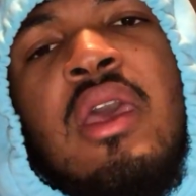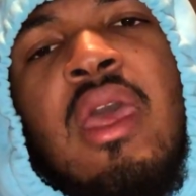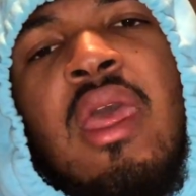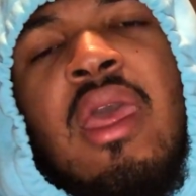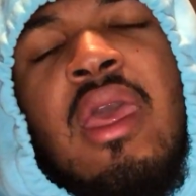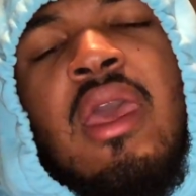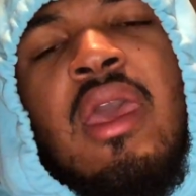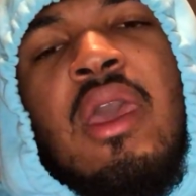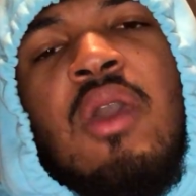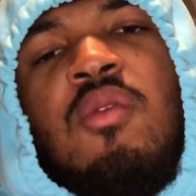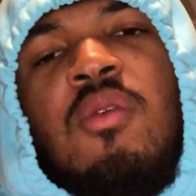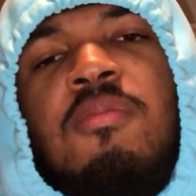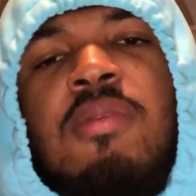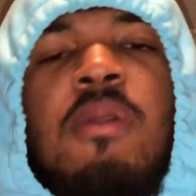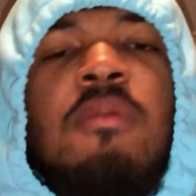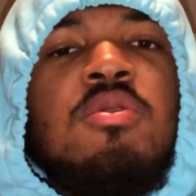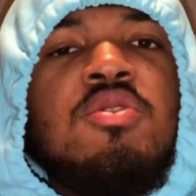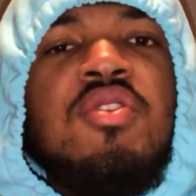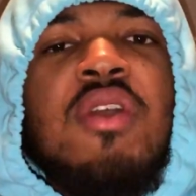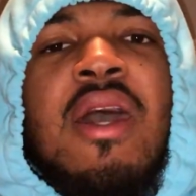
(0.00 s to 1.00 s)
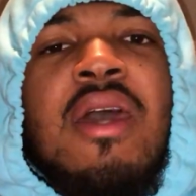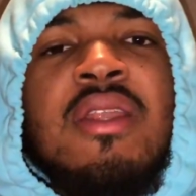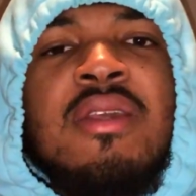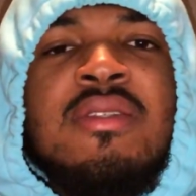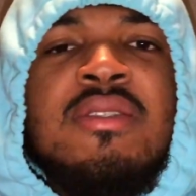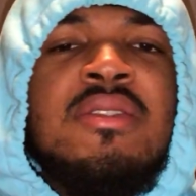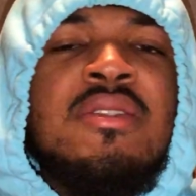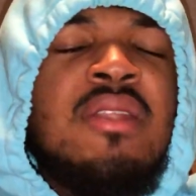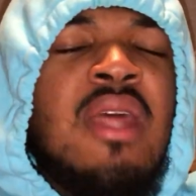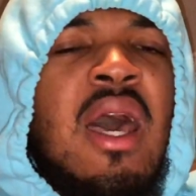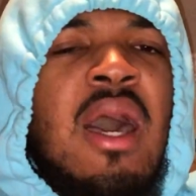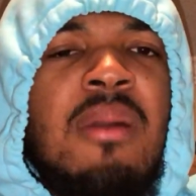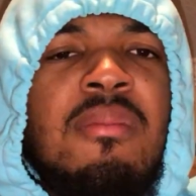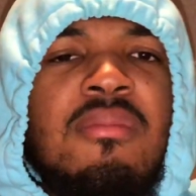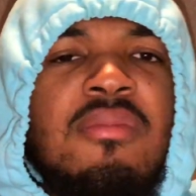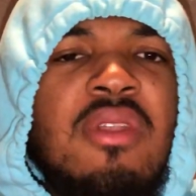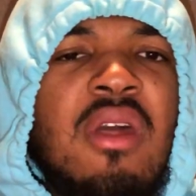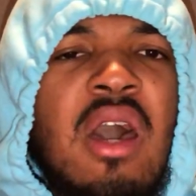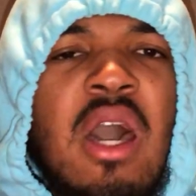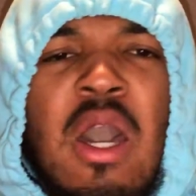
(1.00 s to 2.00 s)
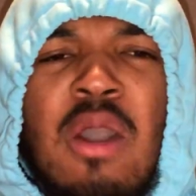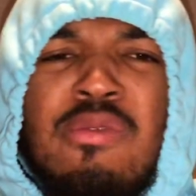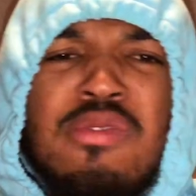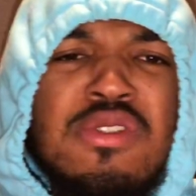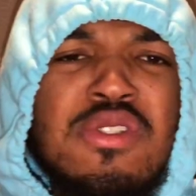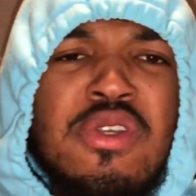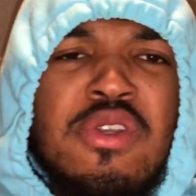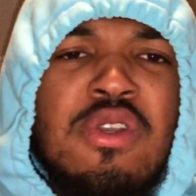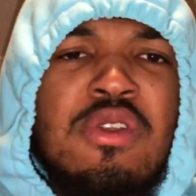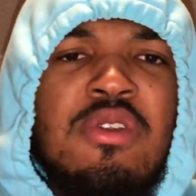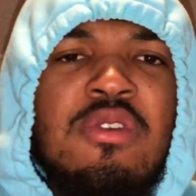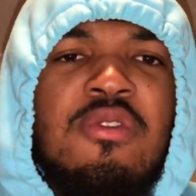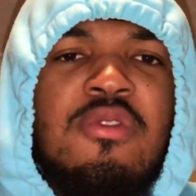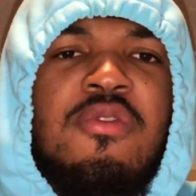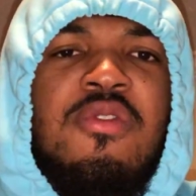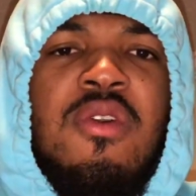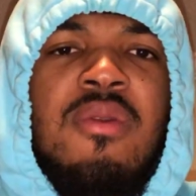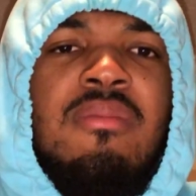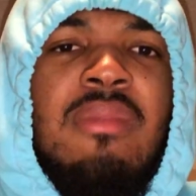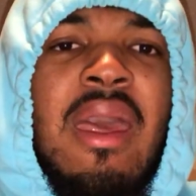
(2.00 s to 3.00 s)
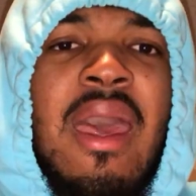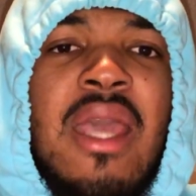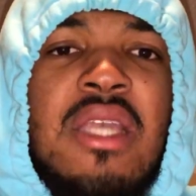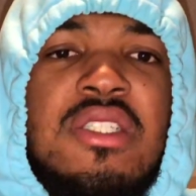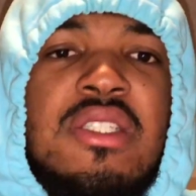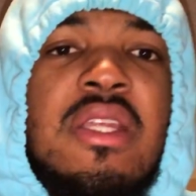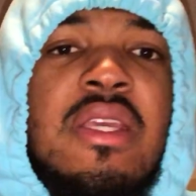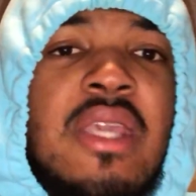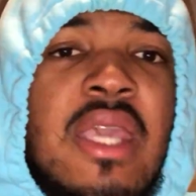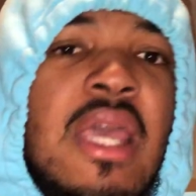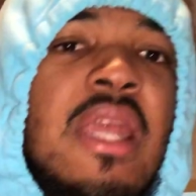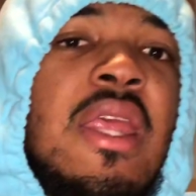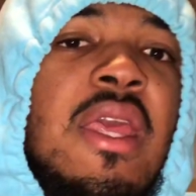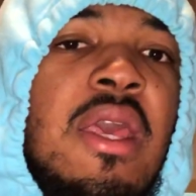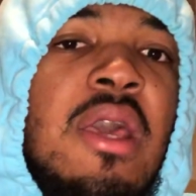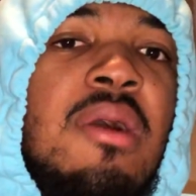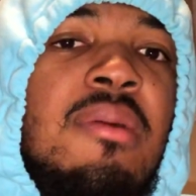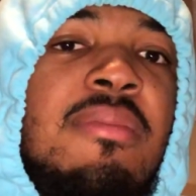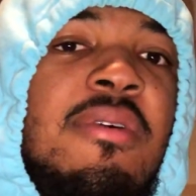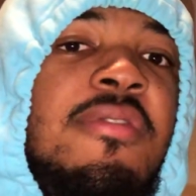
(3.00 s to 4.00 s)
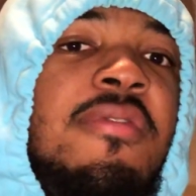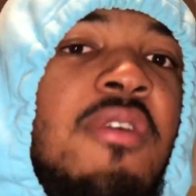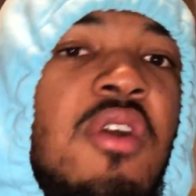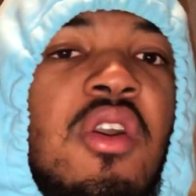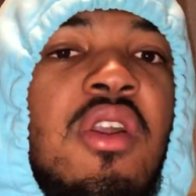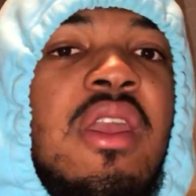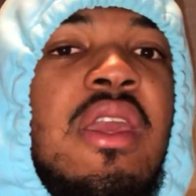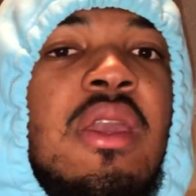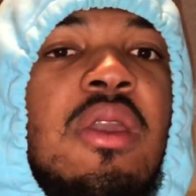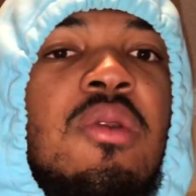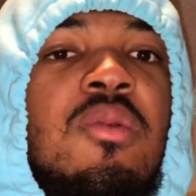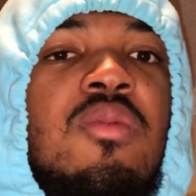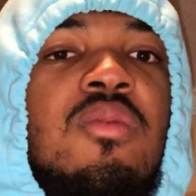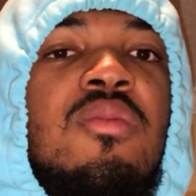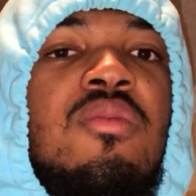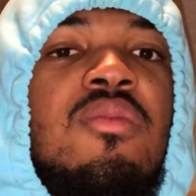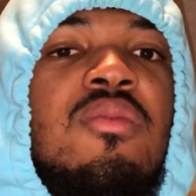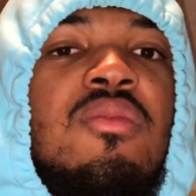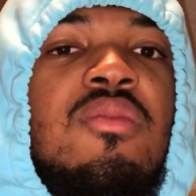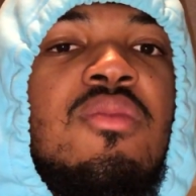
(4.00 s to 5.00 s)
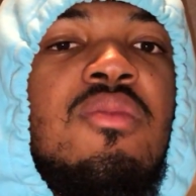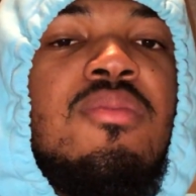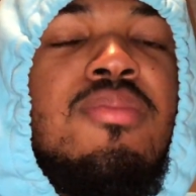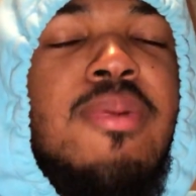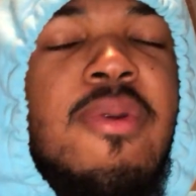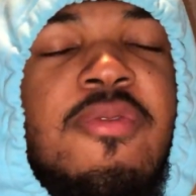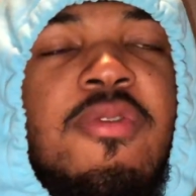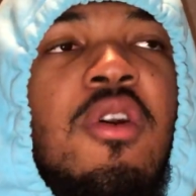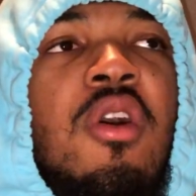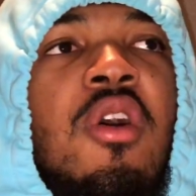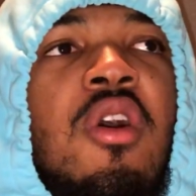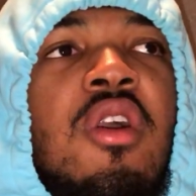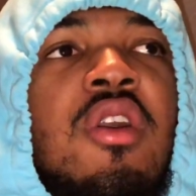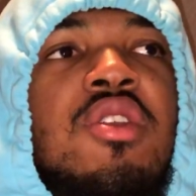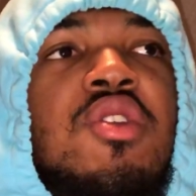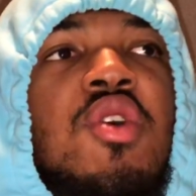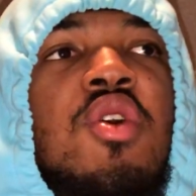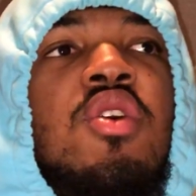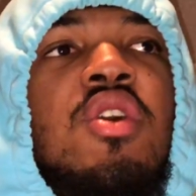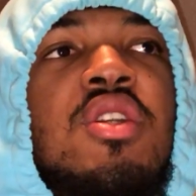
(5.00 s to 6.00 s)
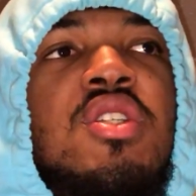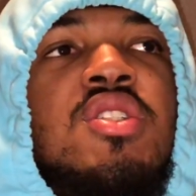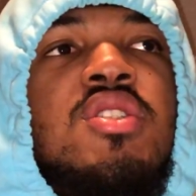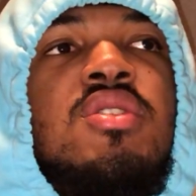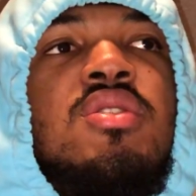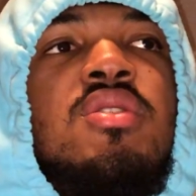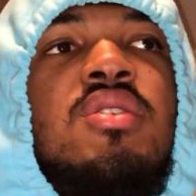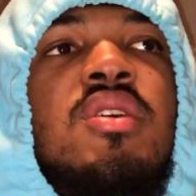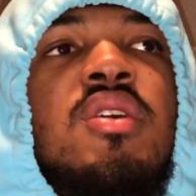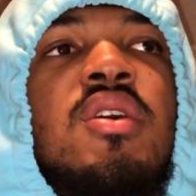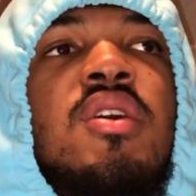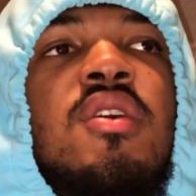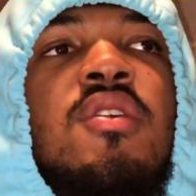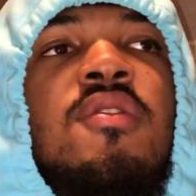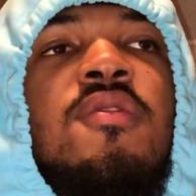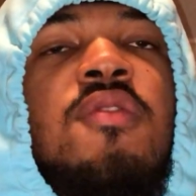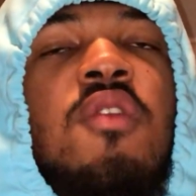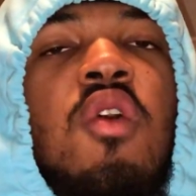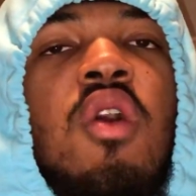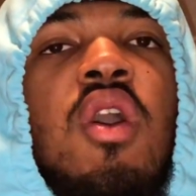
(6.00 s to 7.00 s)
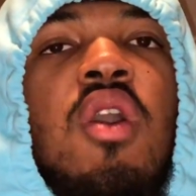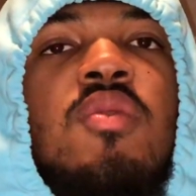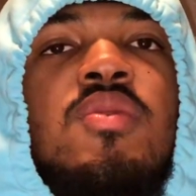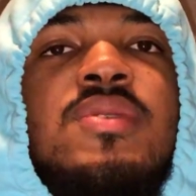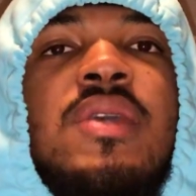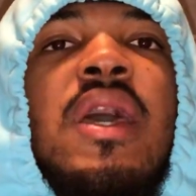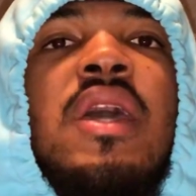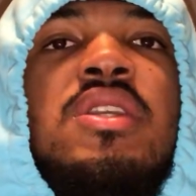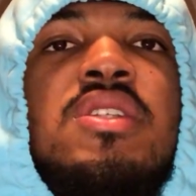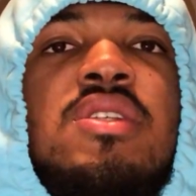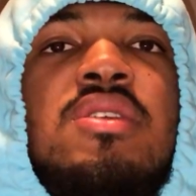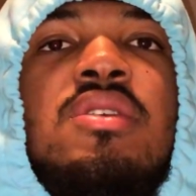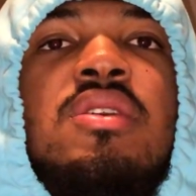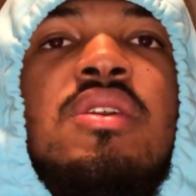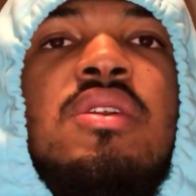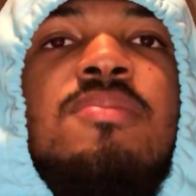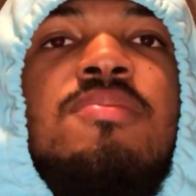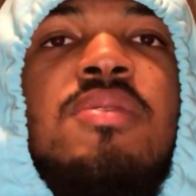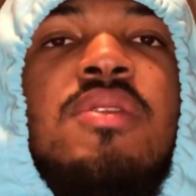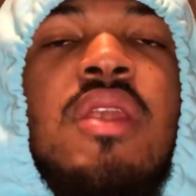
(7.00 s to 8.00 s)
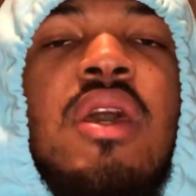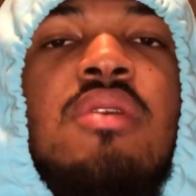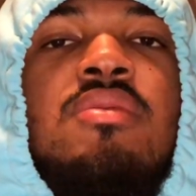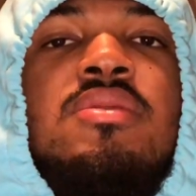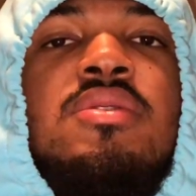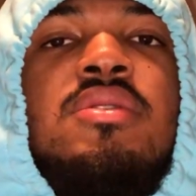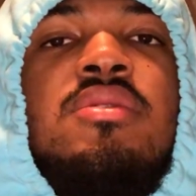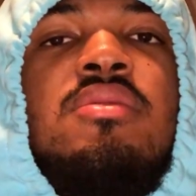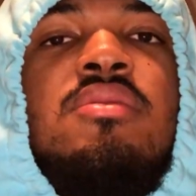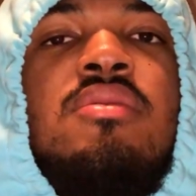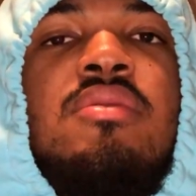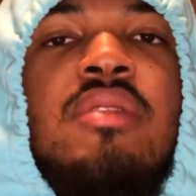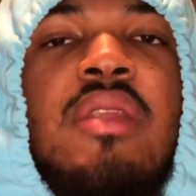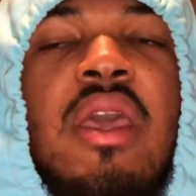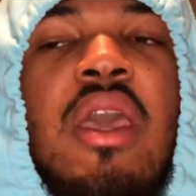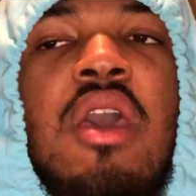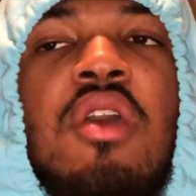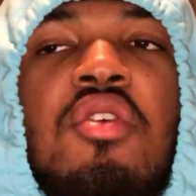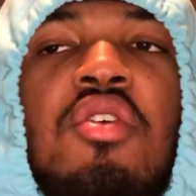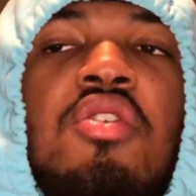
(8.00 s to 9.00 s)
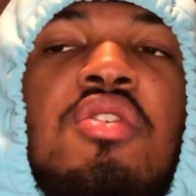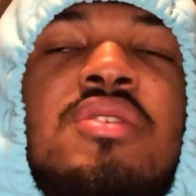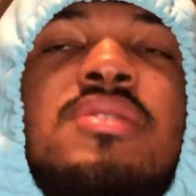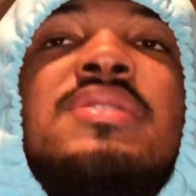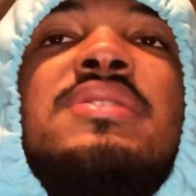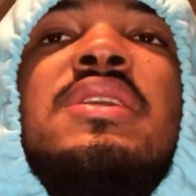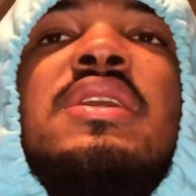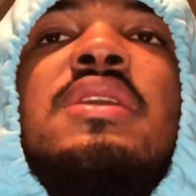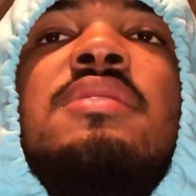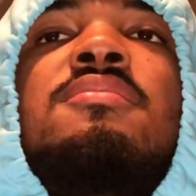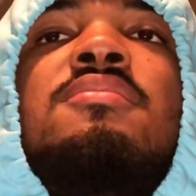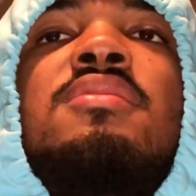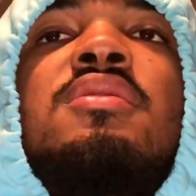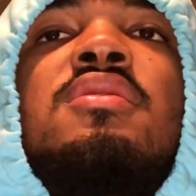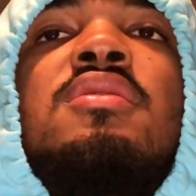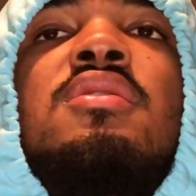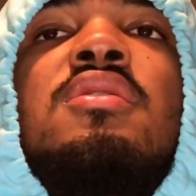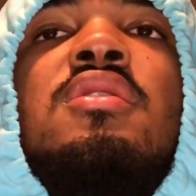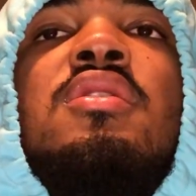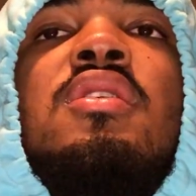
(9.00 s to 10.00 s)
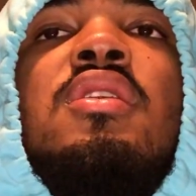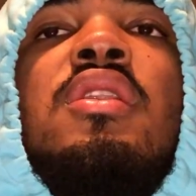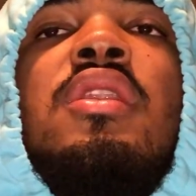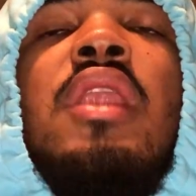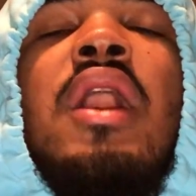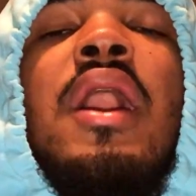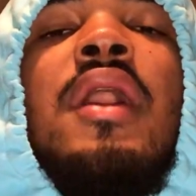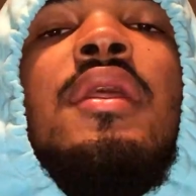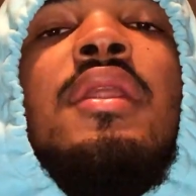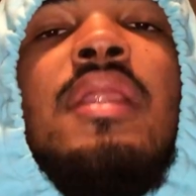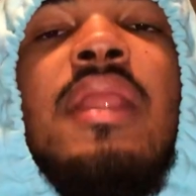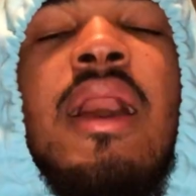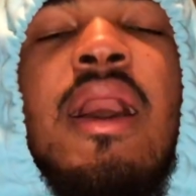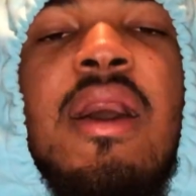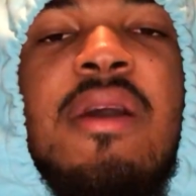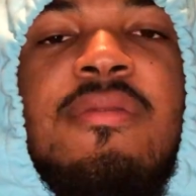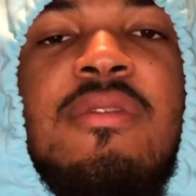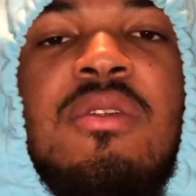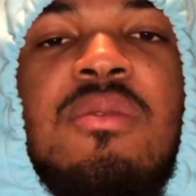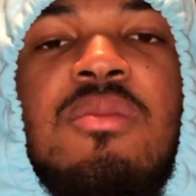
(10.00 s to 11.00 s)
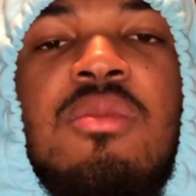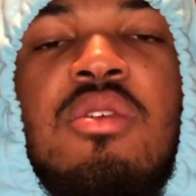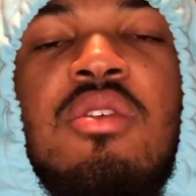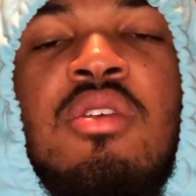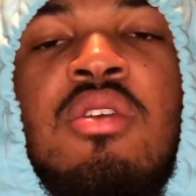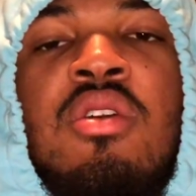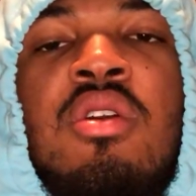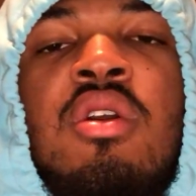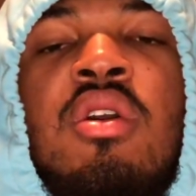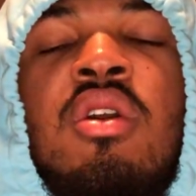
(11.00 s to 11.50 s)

And when people tried to stop the officer from actually killing him before George Floyd was actually pronounced dead or seemed not alive anymore,